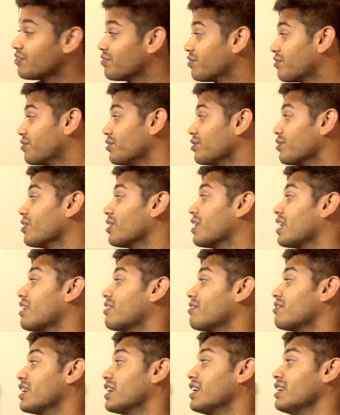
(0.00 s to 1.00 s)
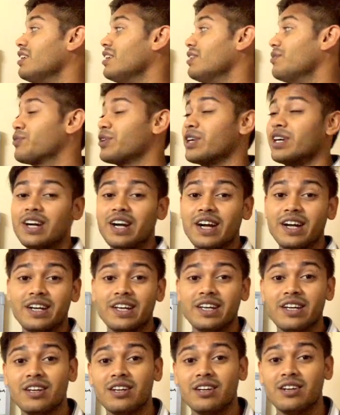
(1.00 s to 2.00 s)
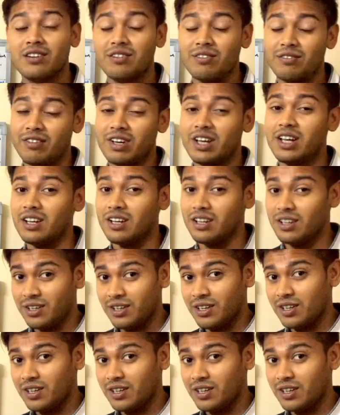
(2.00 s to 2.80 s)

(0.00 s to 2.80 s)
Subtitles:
if you have done pre-writing well.